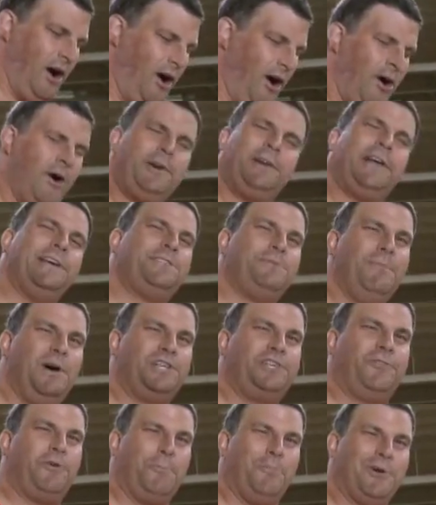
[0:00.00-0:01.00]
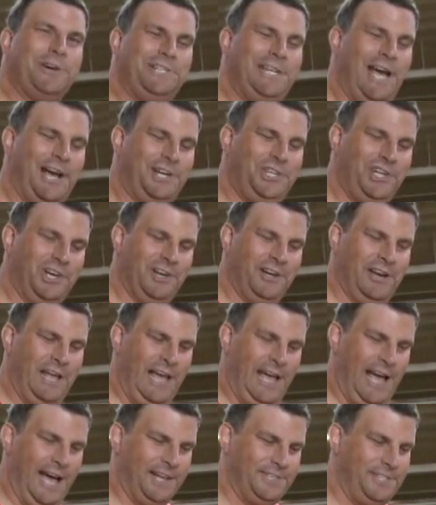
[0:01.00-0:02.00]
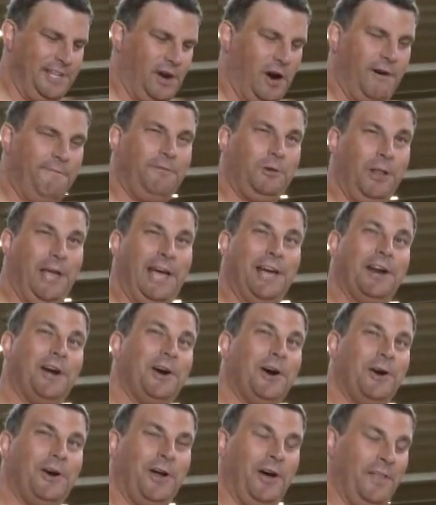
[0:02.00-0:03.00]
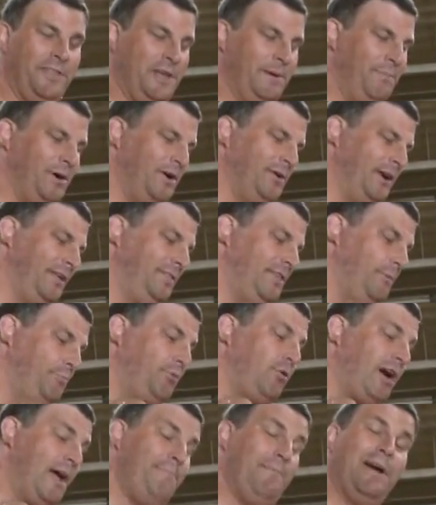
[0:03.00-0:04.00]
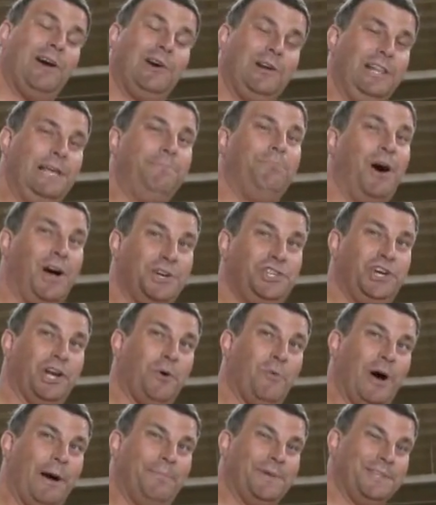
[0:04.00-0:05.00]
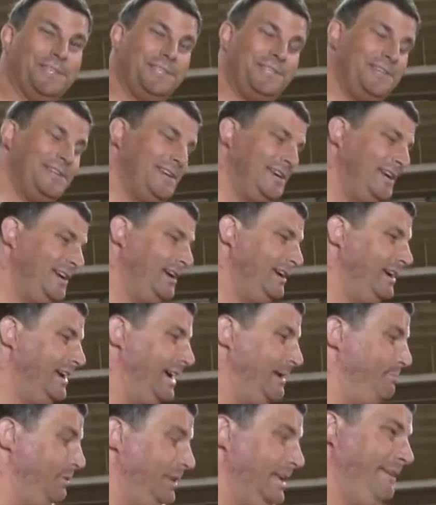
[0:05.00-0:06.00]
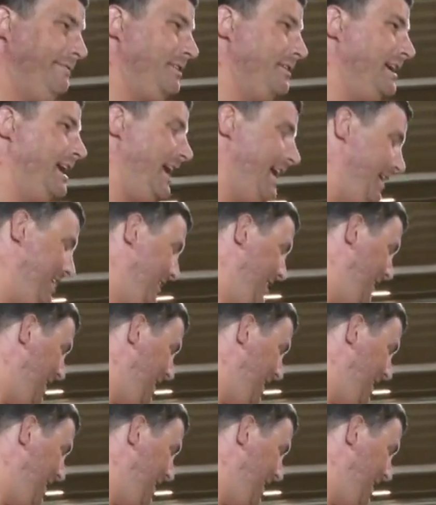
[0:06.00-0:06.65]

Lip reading: aren't as much for protection as they are for laying a hurt on the opponent. They're primarily punching weapons. And believe it or not,